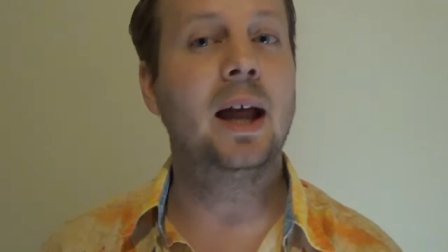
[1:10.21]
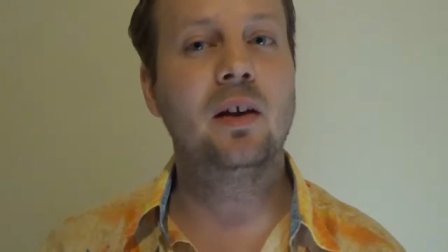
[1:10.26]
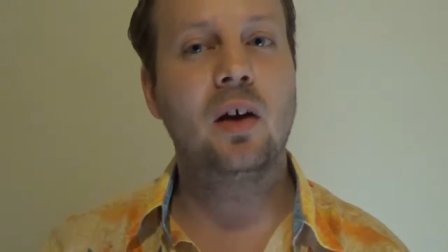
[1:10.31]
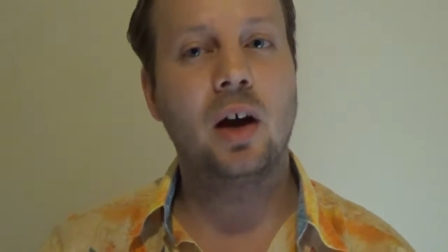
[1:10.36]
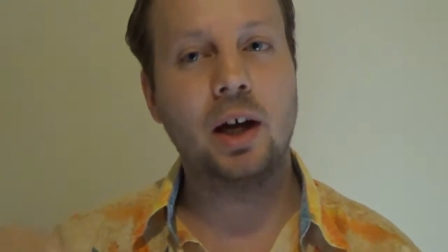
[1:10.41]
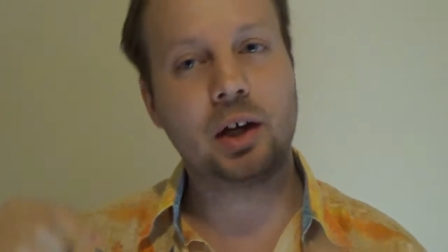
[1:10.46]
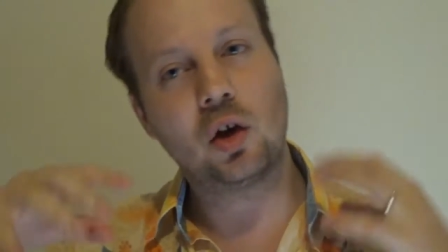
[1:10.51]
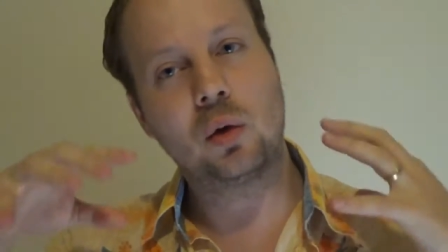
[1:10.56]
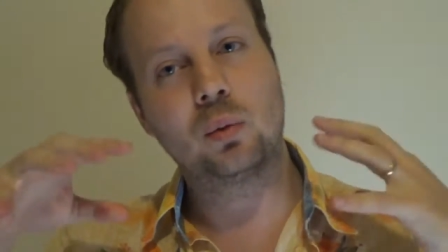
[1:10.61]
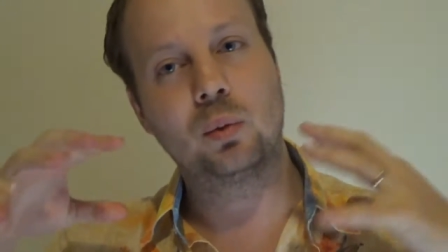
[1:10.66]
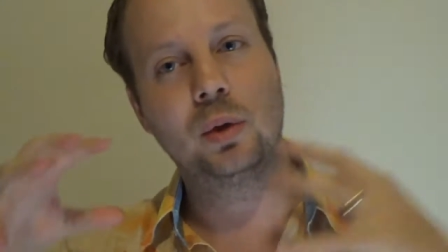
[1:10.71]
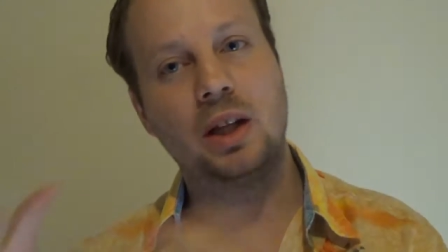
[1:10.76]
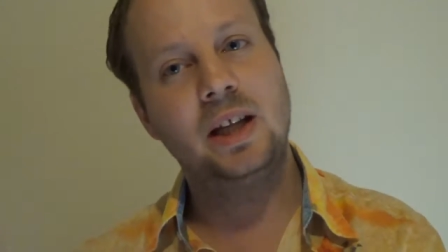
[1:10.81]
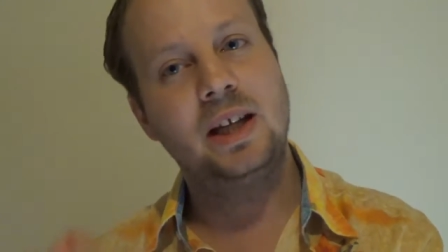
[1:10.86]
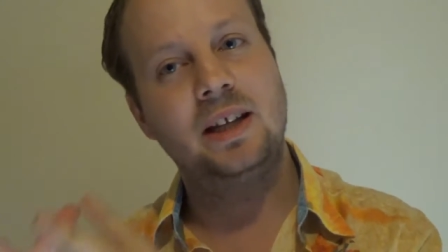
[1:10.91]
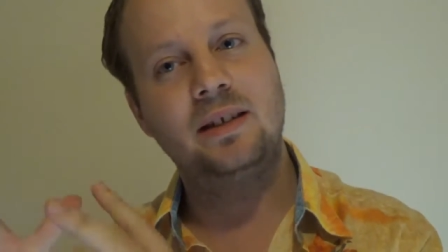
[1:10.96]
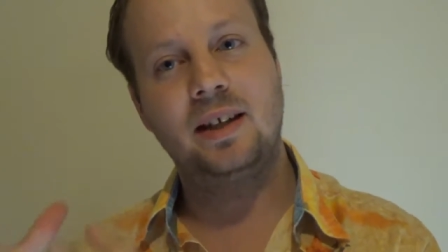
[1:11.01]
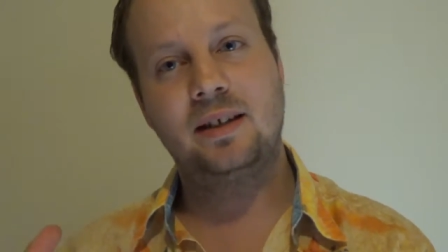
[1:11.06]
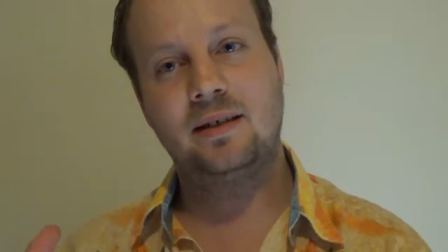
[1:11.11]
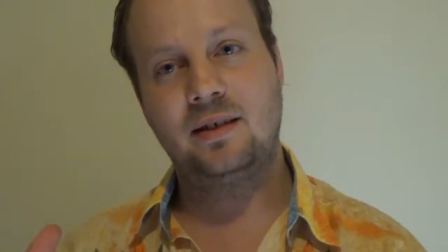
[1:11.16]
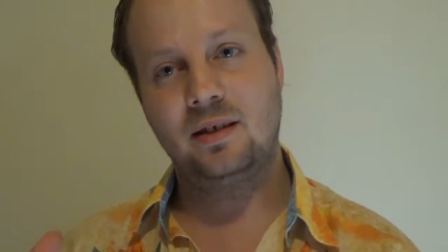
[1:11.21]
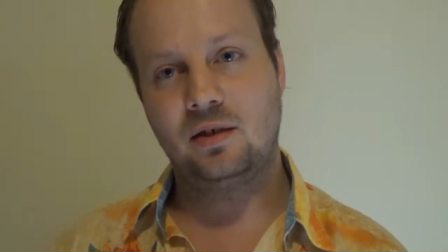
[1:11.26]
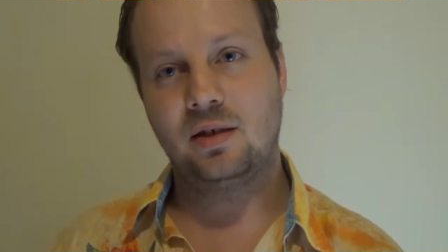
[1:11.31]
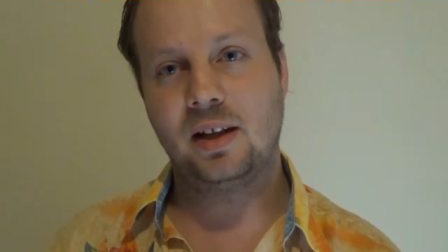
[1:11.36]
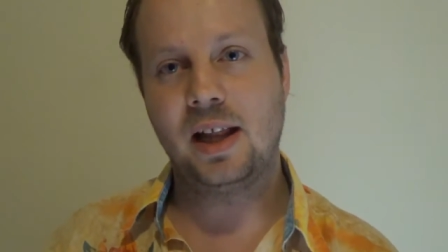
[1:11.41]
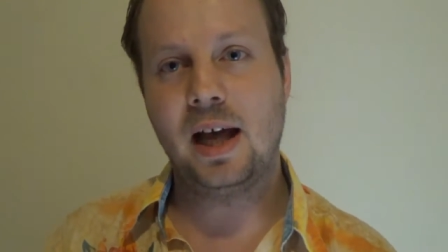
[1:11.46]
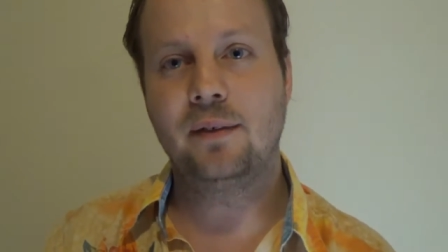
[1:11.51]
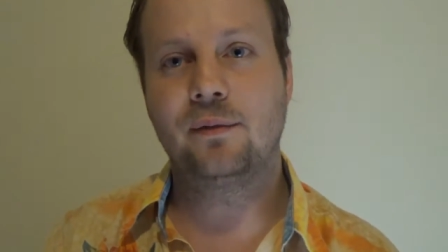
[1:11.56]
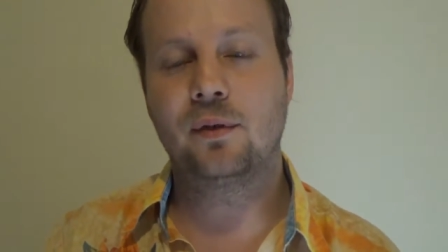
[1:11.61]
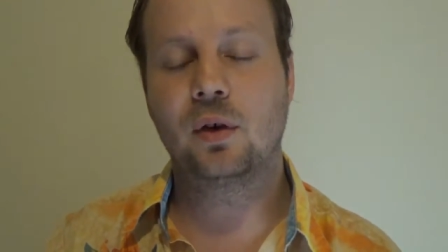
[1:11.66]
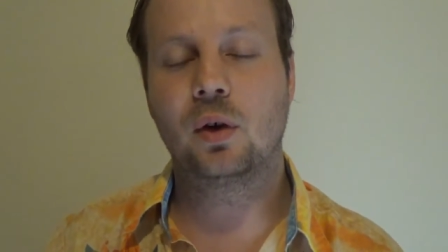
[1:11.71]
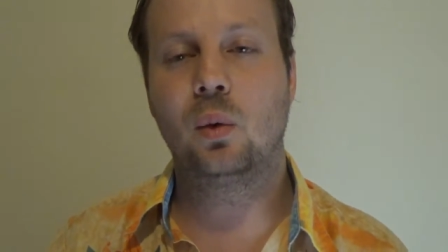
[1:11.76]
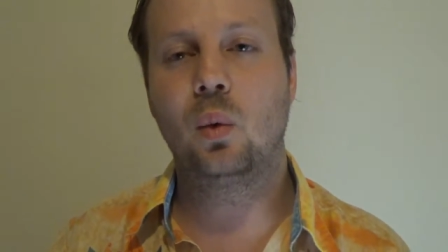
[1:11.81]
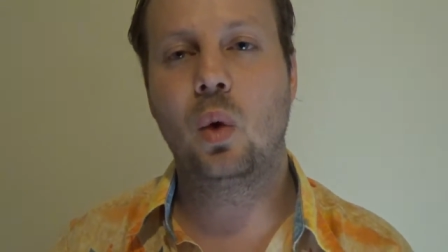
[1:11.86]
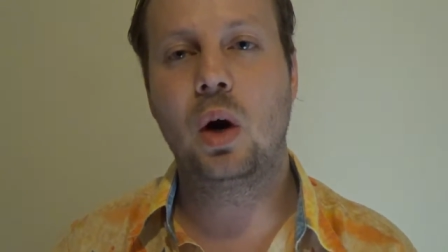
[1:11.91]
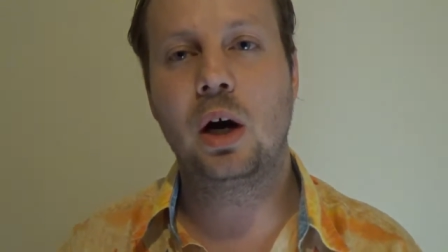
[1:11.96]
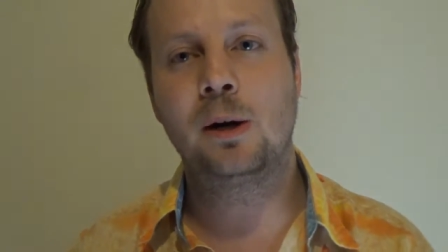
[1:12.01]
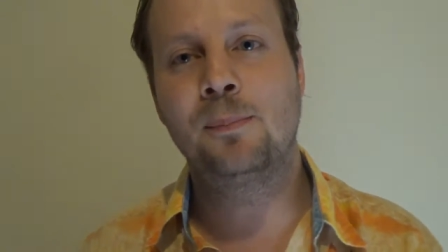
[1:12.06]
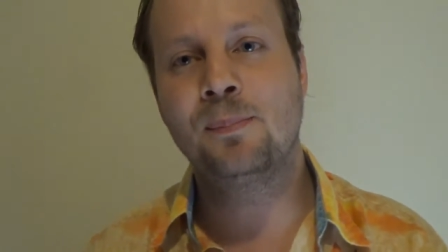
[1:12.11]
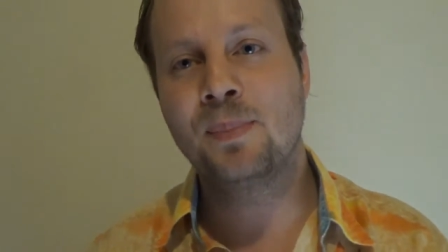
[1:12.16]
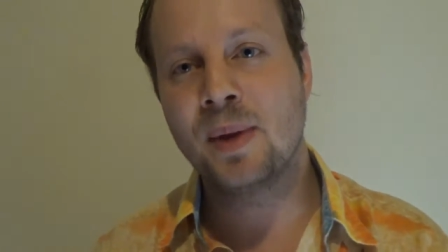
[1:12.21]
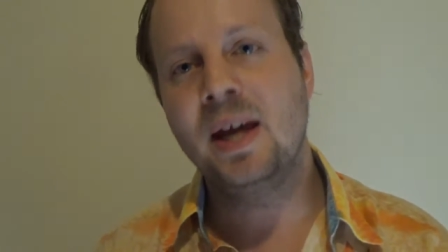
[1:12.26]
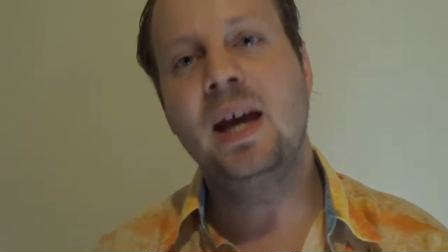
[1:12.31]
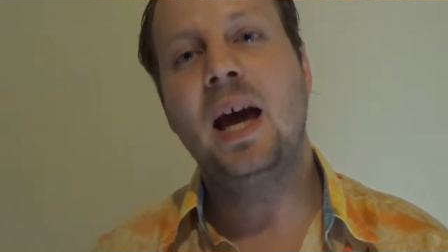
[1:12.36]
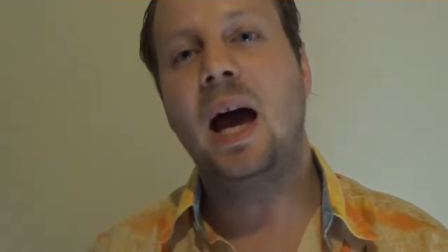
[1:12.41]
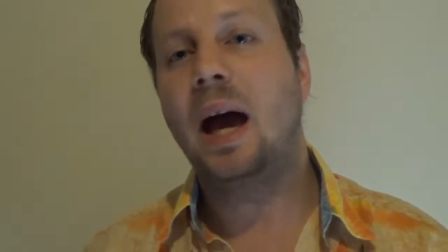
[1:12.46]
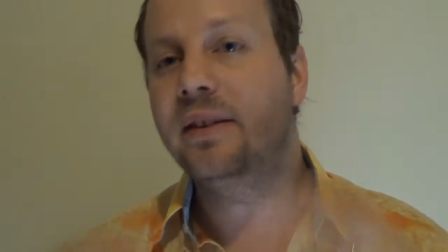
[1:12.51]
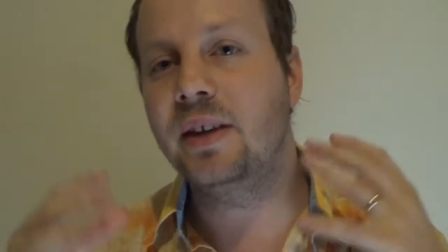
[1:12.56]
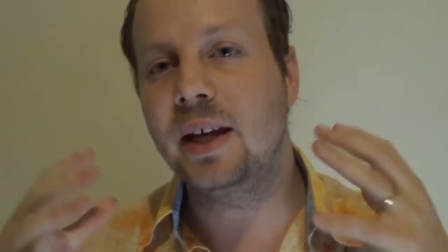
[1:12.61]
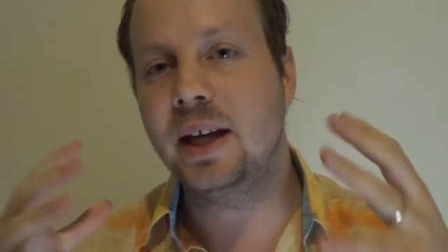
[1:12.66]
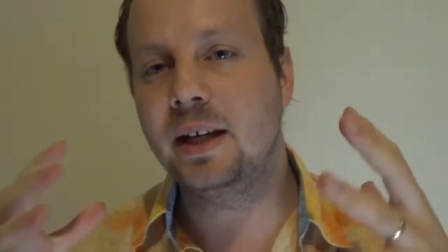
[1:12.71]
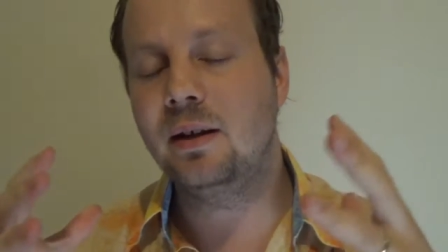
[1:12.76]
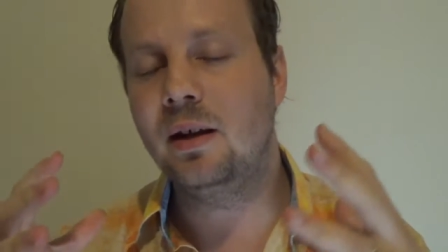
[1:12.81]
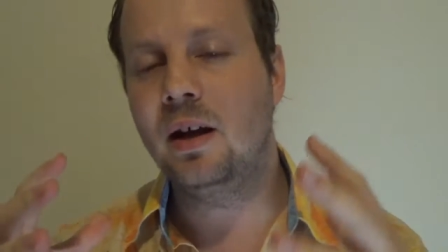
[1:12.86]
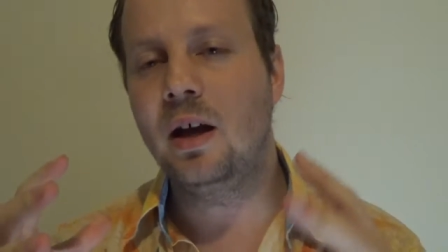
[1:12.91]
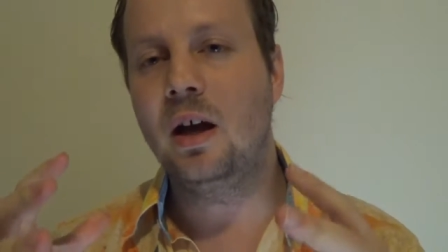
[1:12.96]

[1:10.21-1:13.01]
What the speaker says: and I got really addicted to that for a while, and then